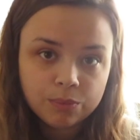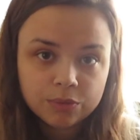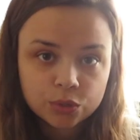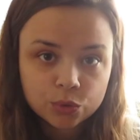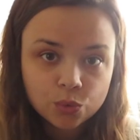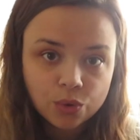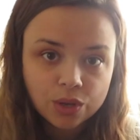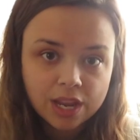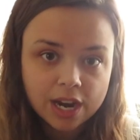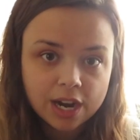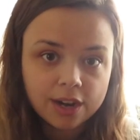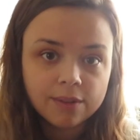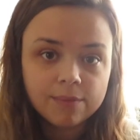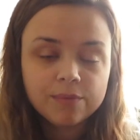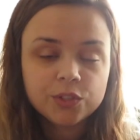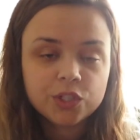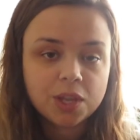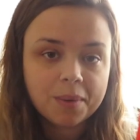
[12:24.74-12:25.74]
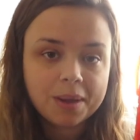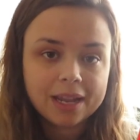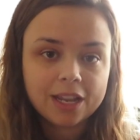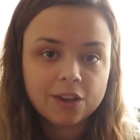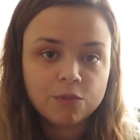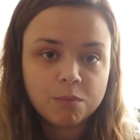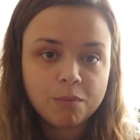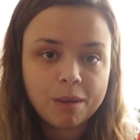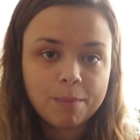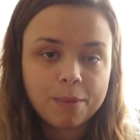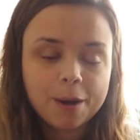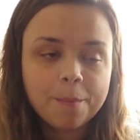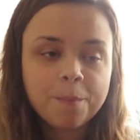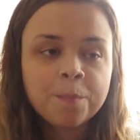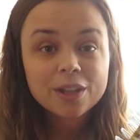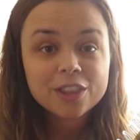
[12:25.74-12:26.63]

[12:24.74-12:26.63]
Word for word: school year so that way I can remember.